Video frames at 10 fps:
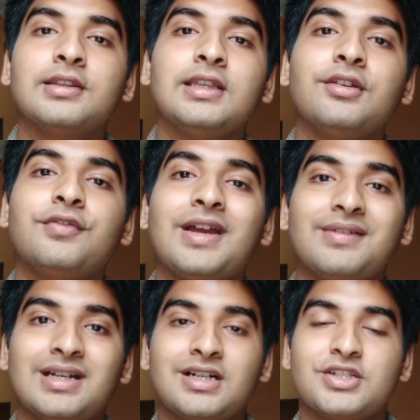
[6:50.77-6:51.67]
the
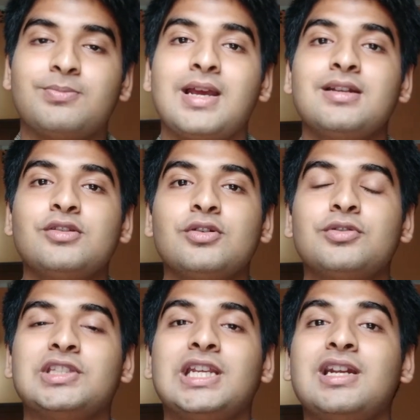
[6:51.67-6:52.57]
5 gigahertz band.
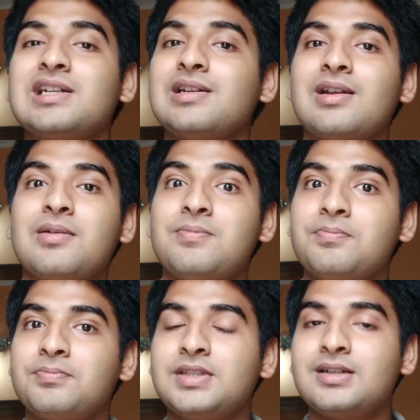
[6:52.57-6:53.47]
So there
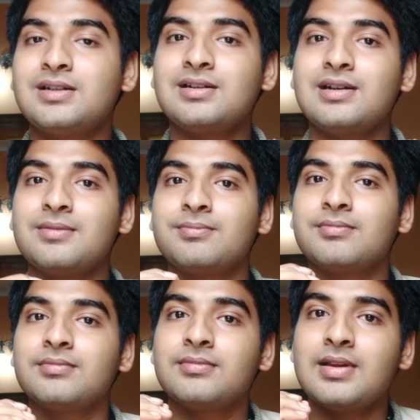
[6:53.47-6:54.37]
are
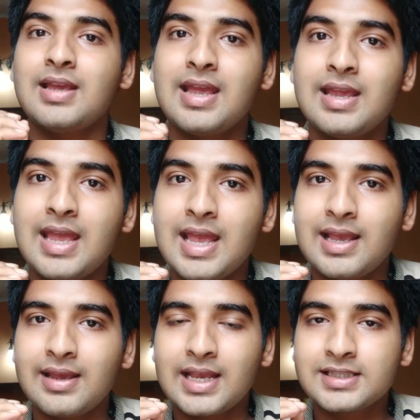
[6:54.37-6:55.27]

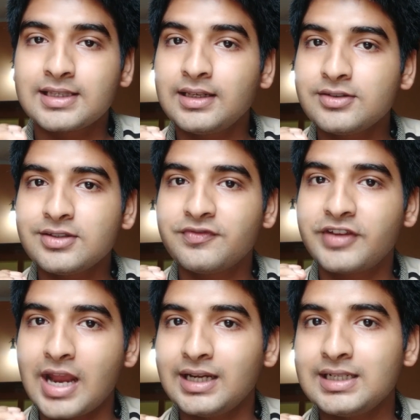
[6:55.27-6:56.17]

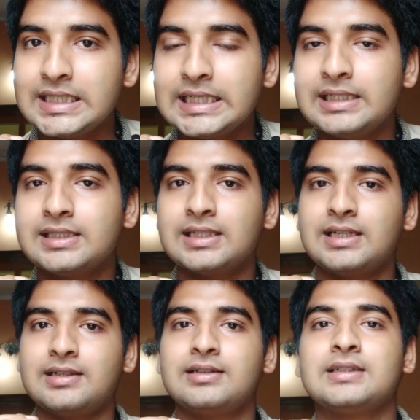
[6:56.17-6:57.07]
exclusive guaranteed
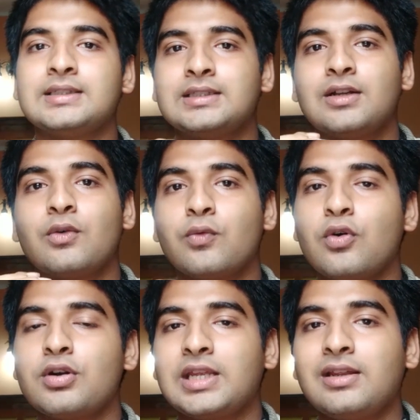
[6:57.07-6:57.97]

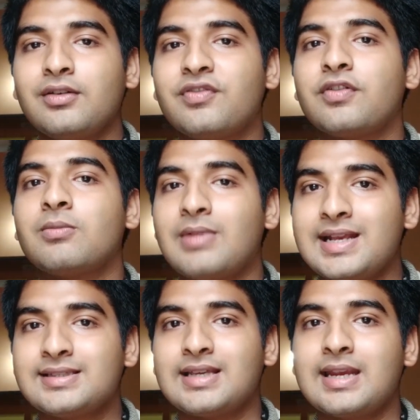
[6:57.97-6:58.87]
wording from
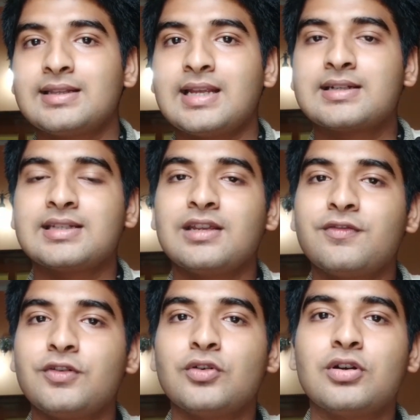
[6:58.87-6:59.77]
my side that
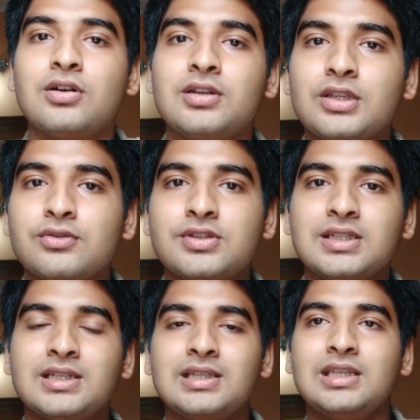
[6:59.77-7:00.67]
if you're
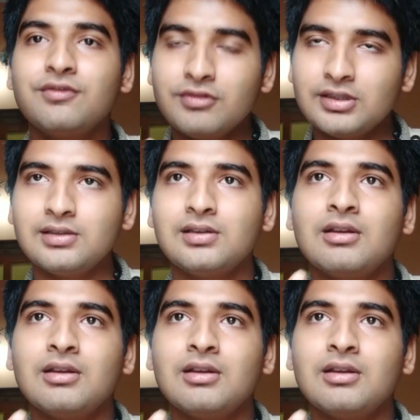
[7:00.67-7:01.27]
using even